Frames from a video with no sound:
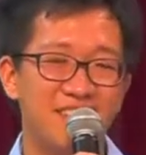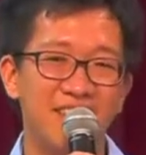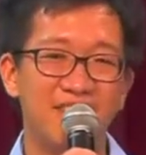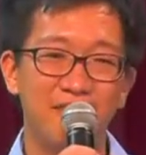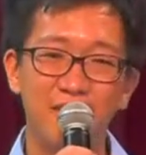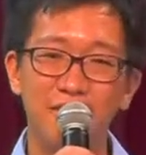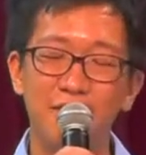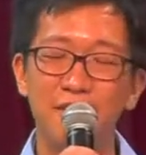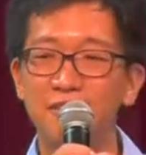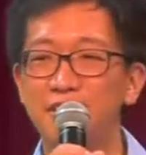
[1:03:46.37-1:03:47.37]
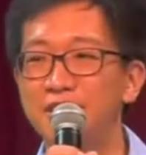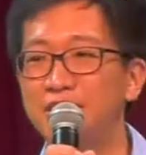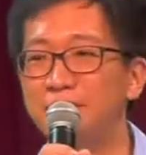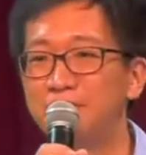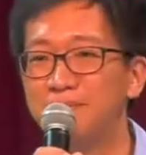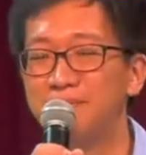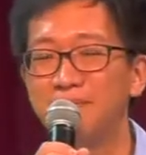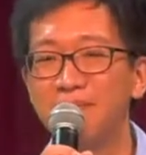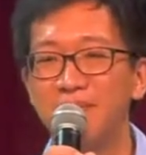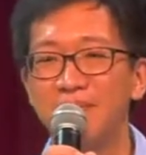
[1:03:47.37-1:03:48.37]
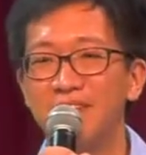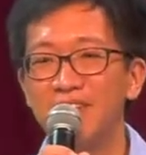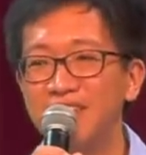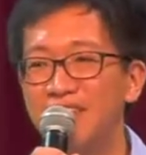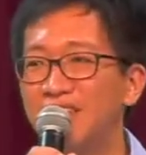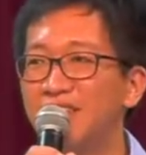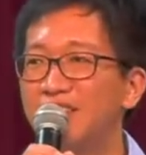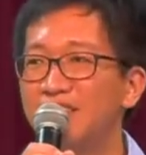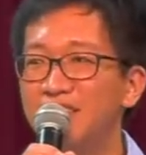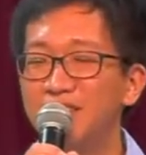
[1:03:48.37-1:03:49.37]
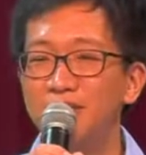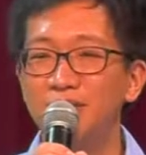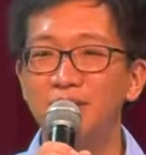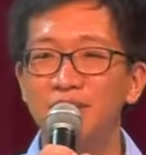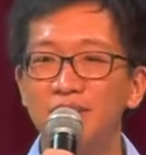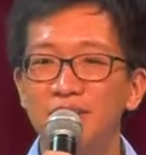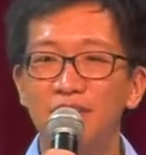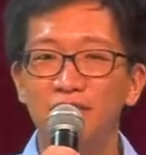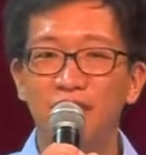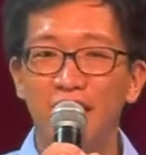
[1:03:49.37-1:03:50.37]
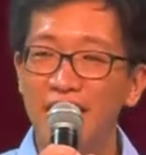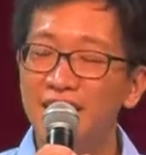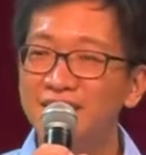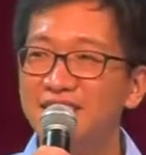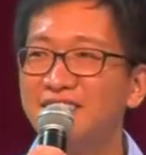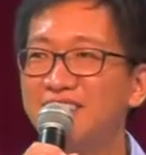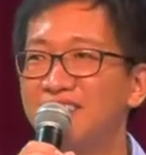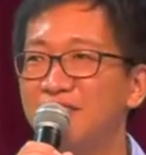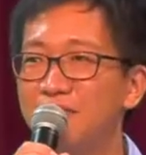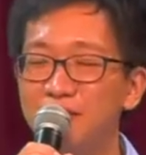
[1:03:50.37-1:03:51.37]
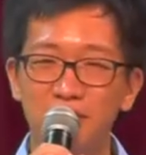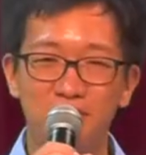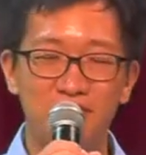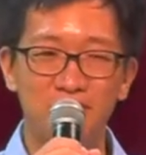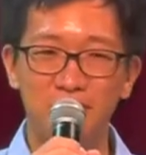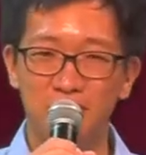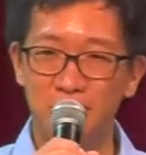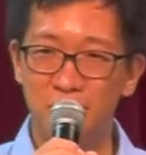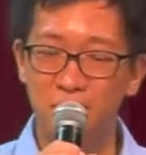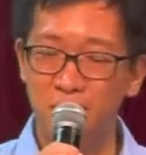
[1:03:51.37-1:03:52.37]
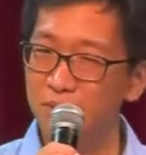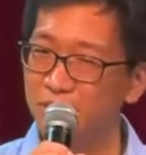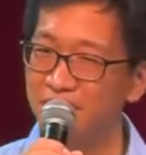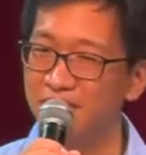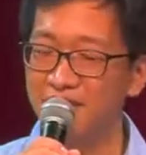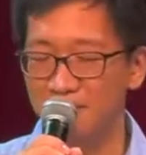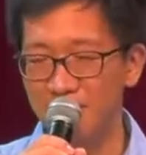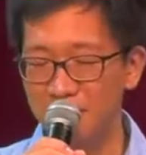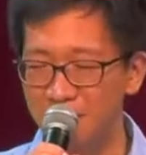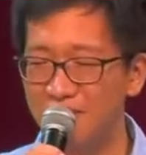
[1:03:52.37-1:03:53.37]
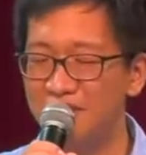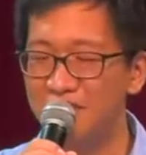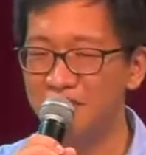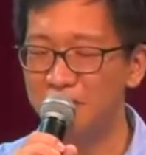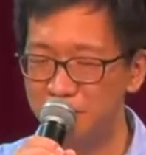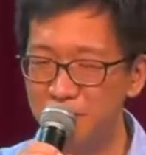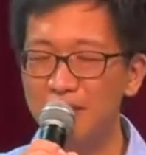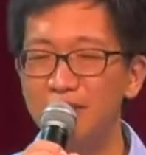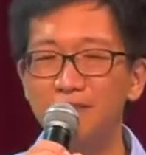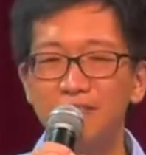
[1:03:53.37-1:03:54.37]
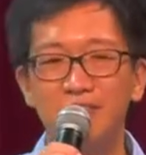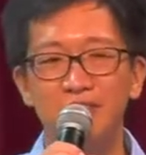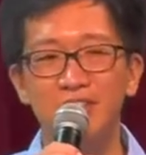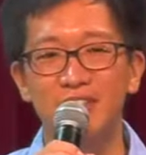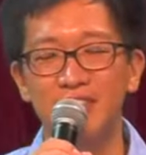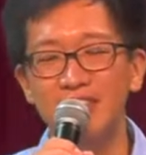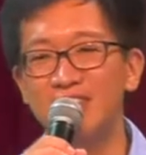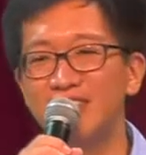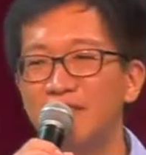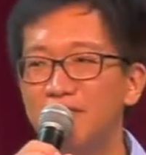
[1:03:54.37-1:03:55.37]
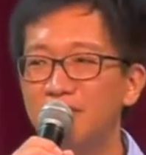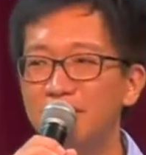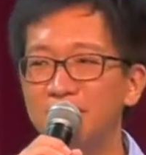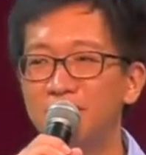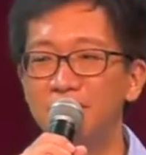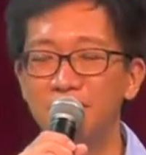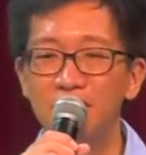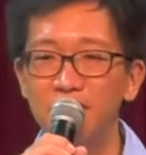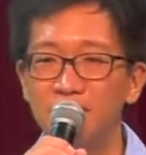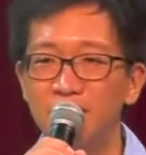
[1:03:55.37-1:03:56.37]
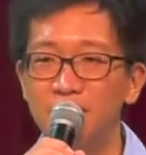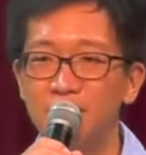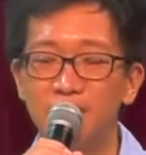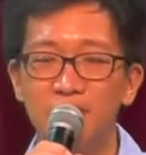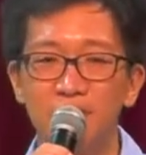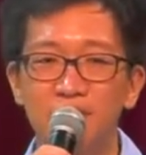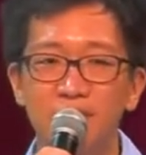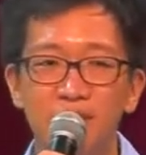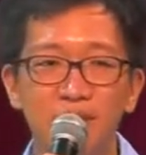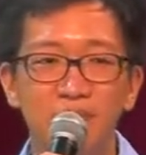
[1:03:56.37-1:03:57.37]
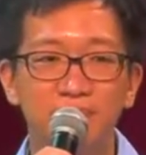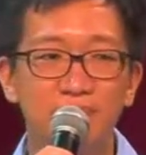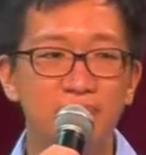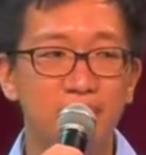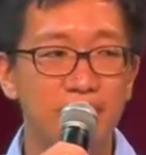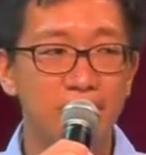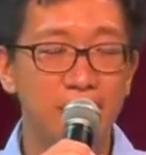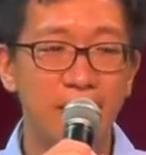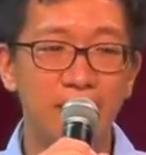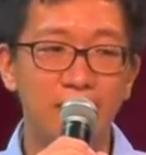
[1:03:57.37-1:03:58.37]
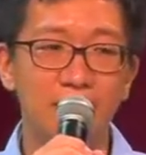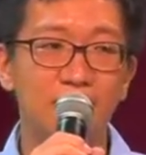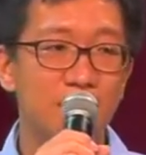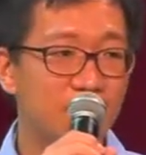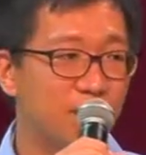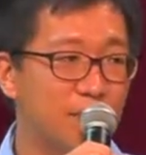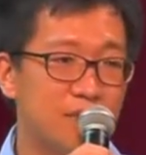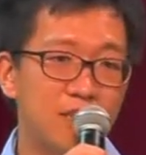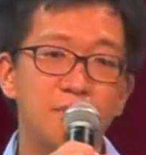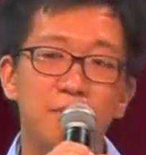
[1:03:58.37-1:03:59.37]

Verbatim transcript: right? Why do we worship? Is it, is it to, for us to feel good I'm sure we do want to feel good. Yes, of course. Of course, we want to feel good. But worship is